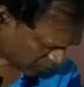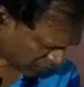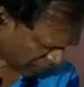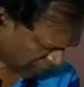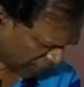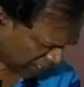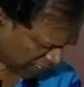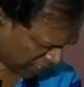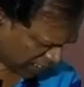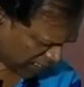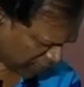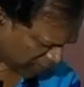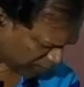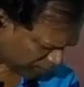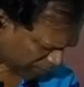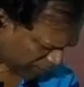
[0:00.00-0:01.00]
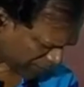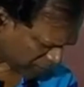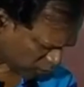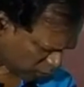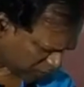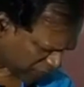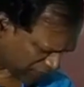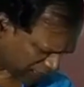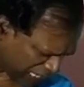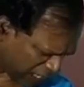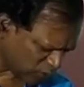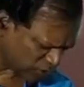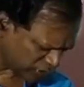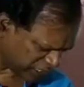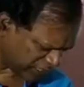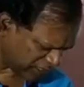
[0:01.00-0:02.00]
Pragas Gupta. Now you
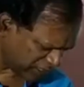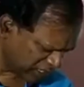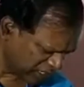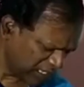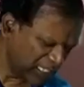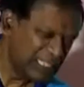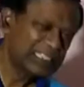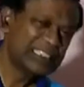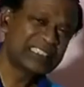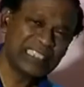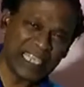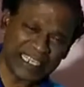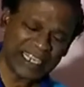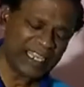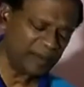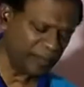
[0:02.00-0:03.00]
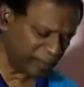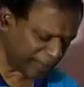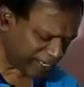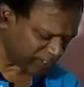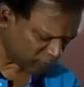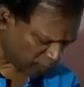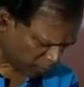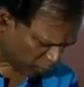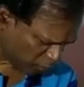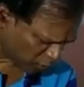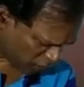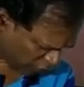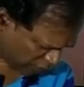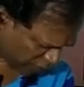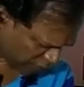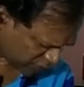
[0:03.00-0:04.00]
see, second marriage of both of
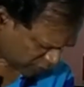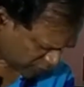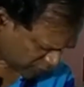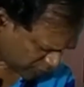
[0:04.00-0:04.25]
us.